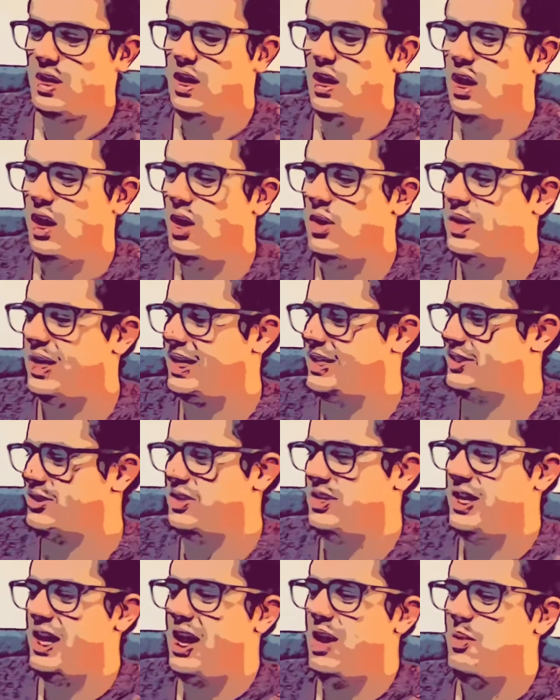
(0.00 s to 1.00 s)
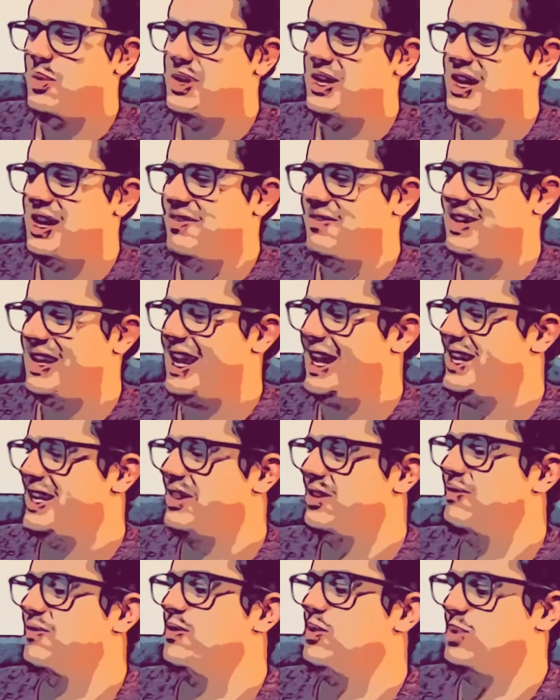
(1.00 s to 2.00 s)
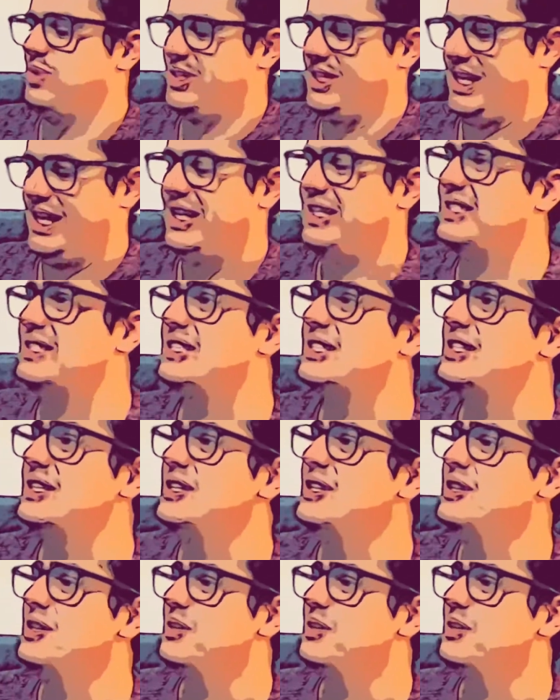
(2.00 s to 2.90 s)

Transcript: Okay, so now we're navigating the vortex,